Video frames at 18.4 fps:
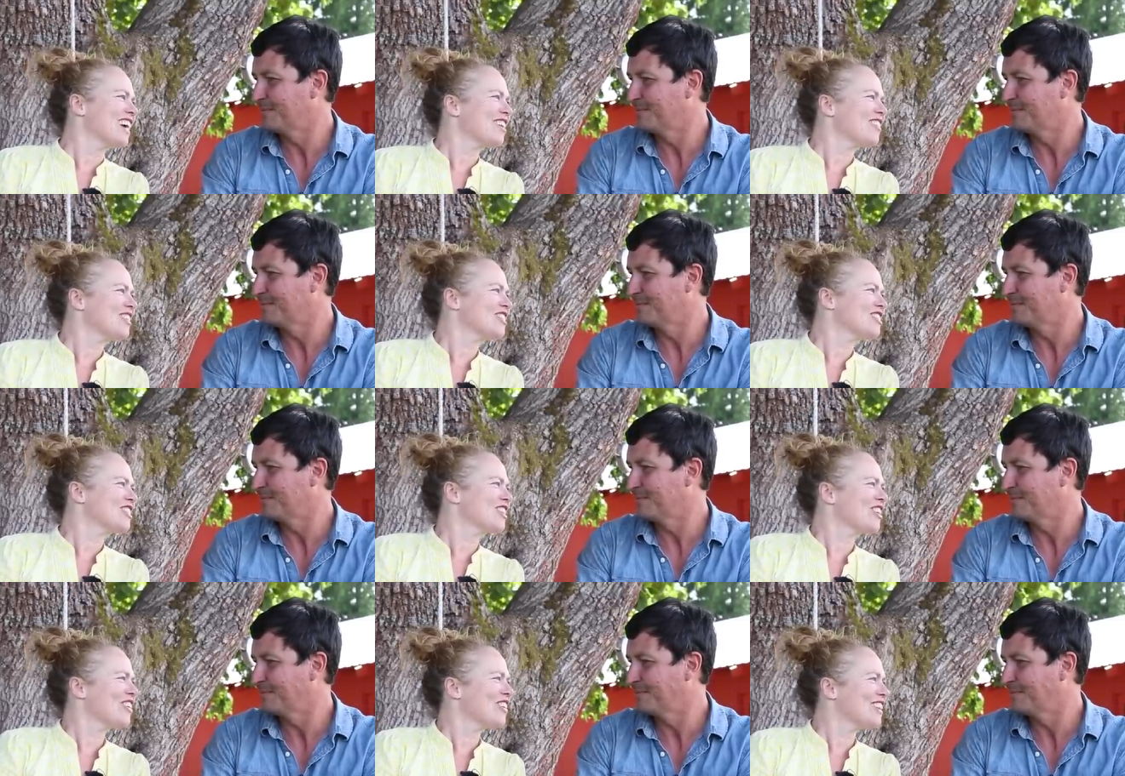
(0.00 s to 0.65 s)
Speaker 1: I don't
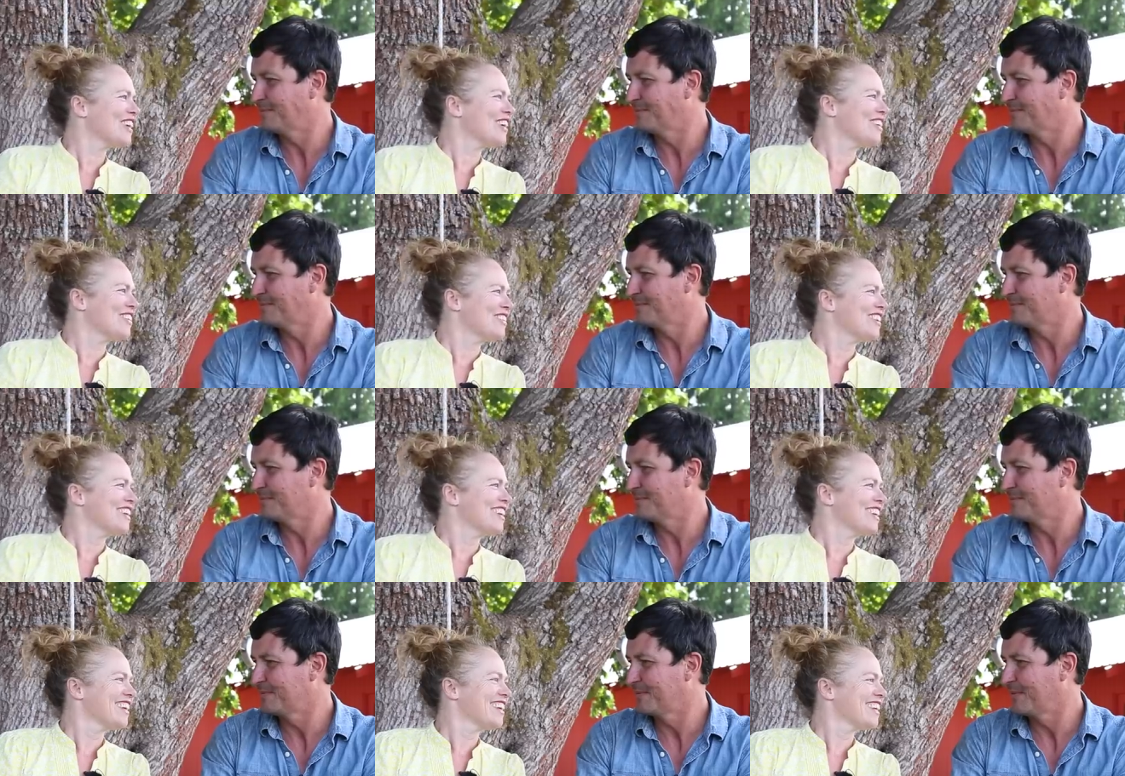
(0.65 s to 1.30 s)
want you to go
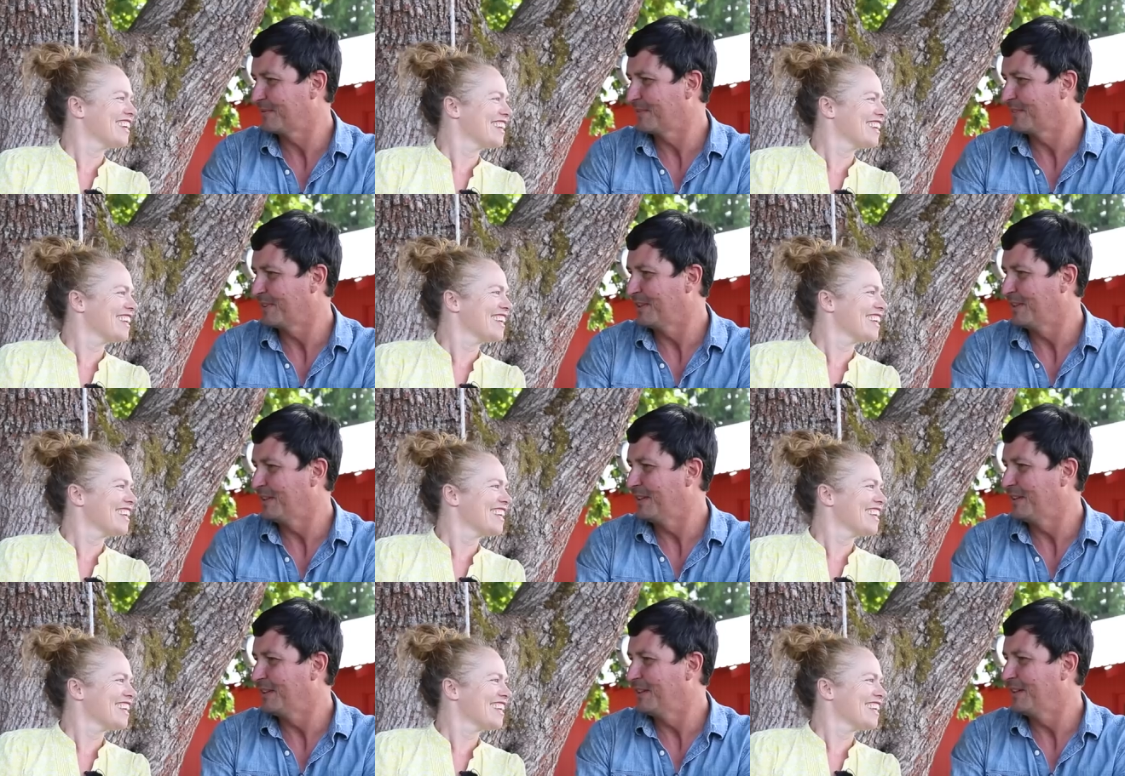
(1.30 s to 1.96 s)
alone.
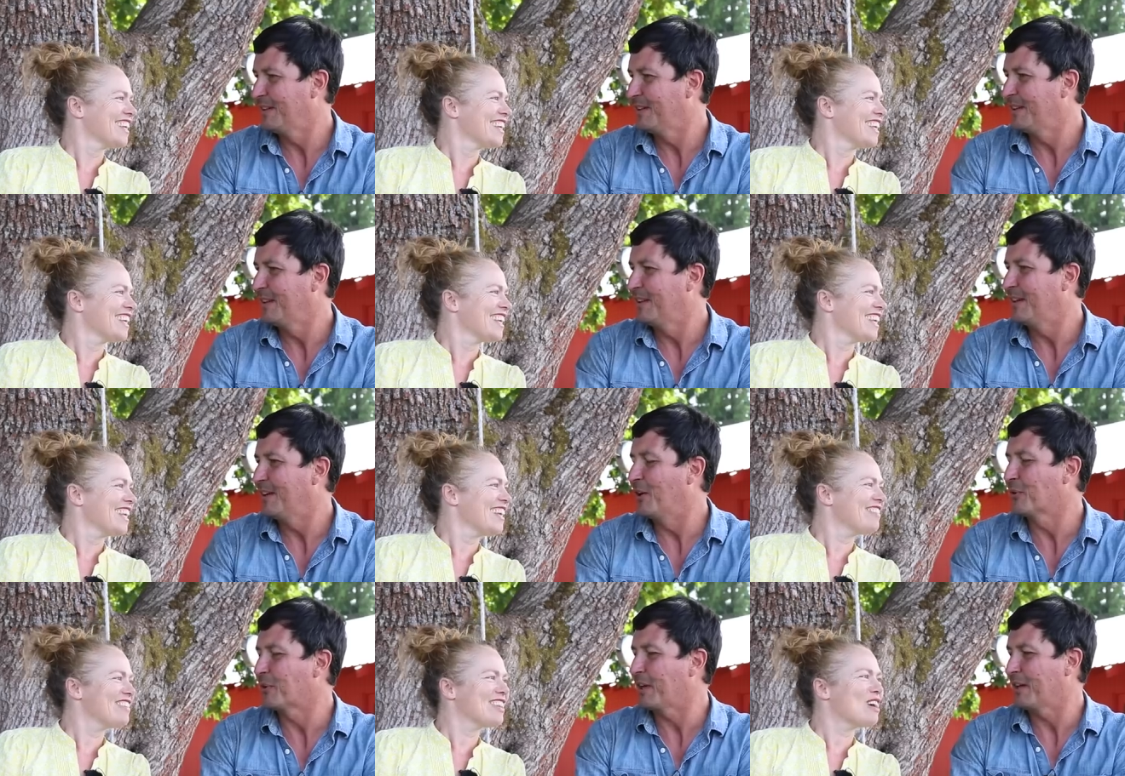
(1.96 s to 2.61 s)

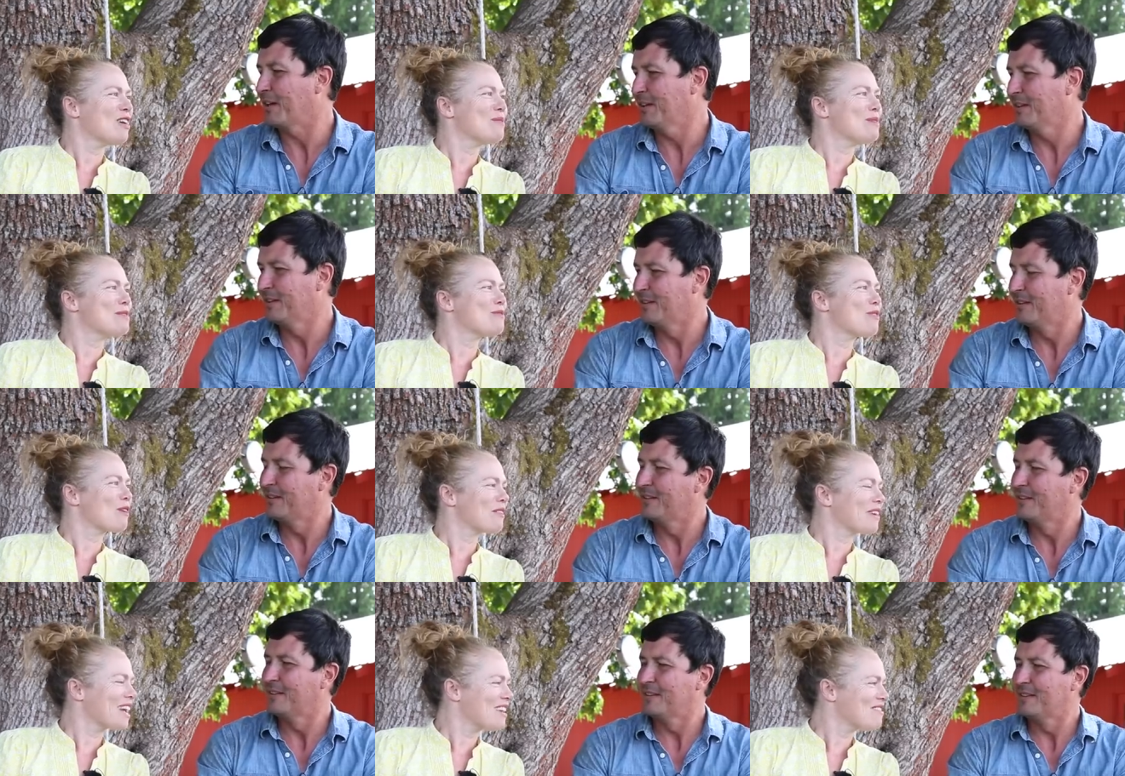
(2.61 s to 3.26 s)
Even okay. though
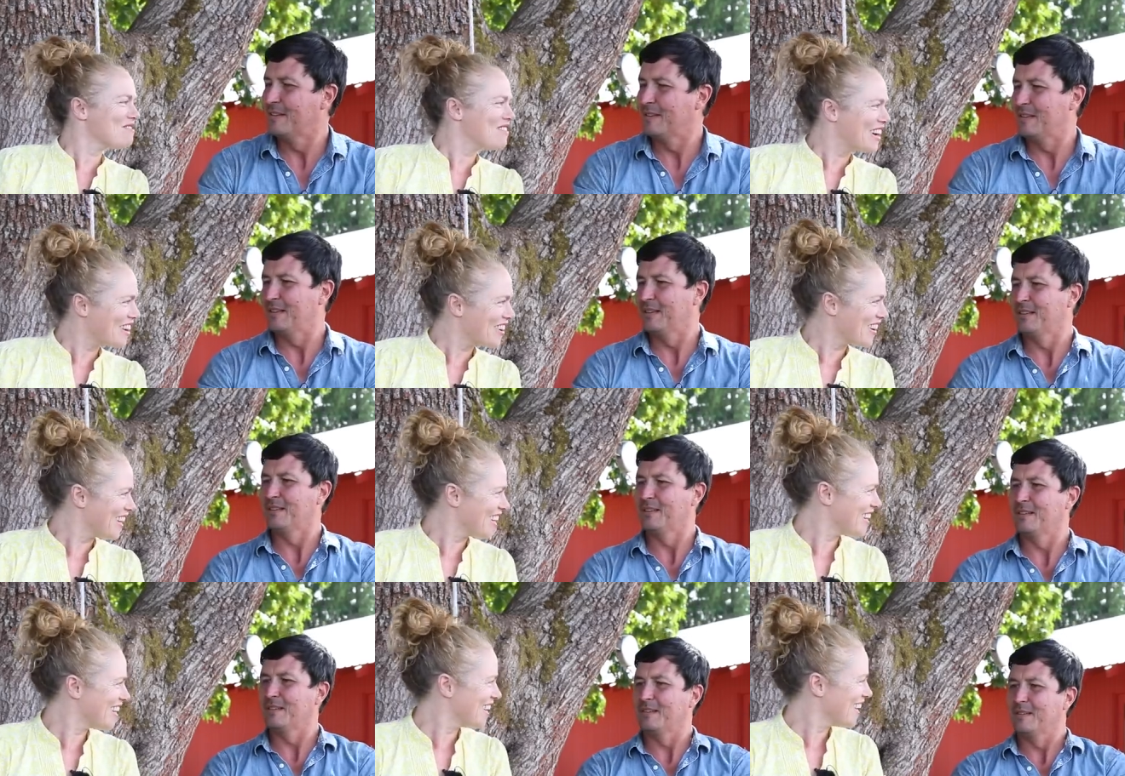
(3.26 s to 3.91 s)
before we got
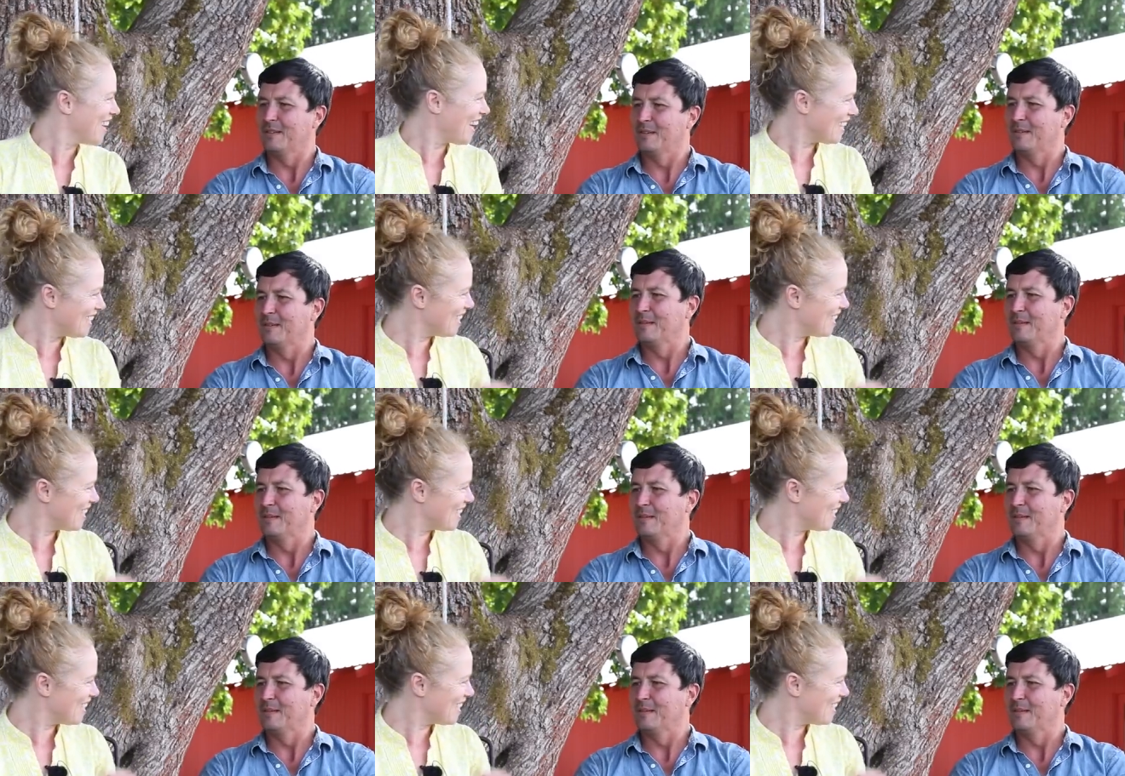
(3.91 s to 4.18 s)
married, I